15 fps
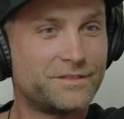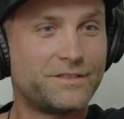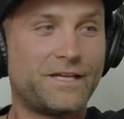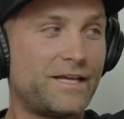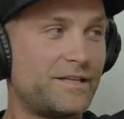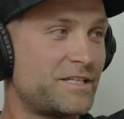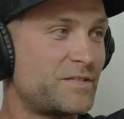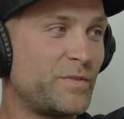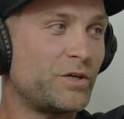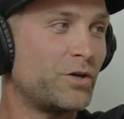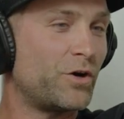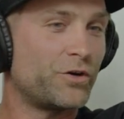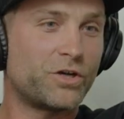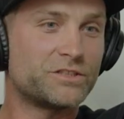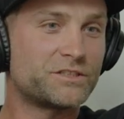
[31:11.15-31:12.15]
and it's been
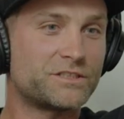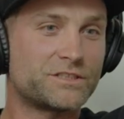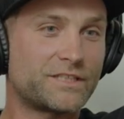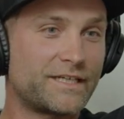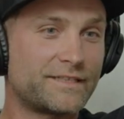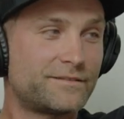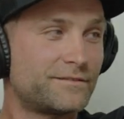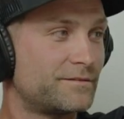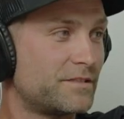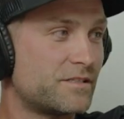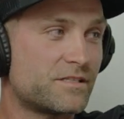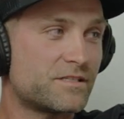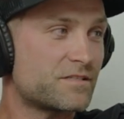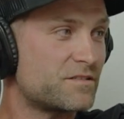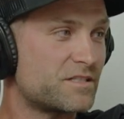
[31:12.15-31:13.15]
going on since like
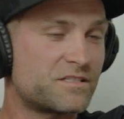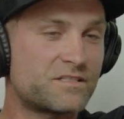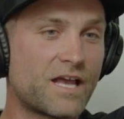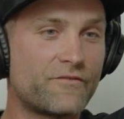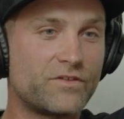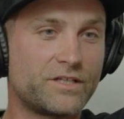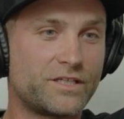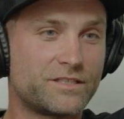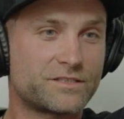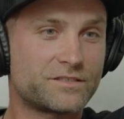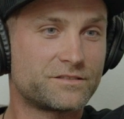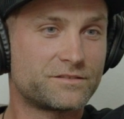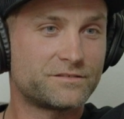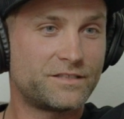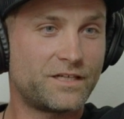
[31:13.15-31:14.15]
the 70s,
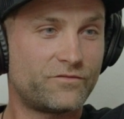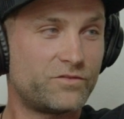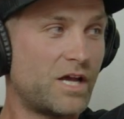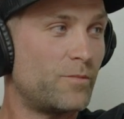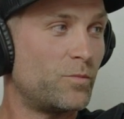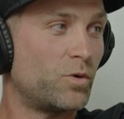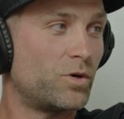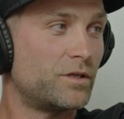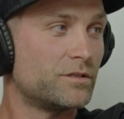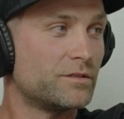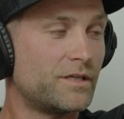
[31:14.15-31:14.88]
if not more.